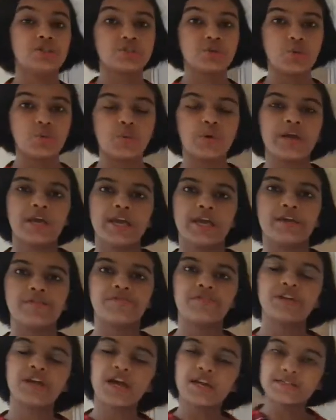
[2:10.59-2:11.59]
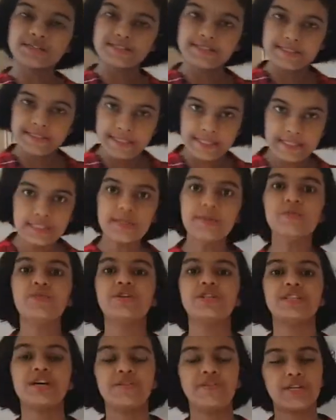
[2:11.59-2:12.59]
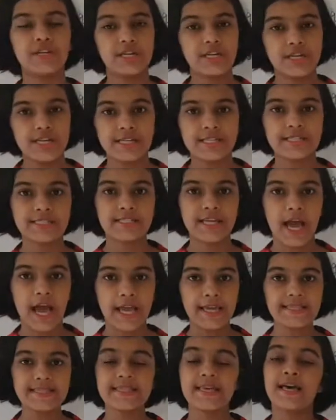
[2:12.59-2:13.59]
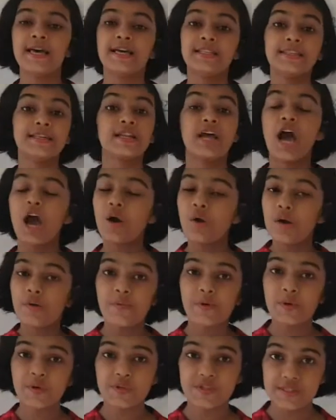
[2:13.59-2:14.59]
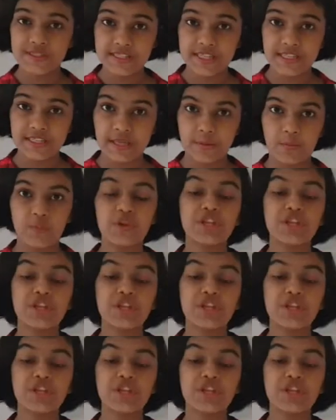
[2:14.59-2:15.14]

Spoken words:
So if we can't see them with our unaided eyes, then how are we going to see them?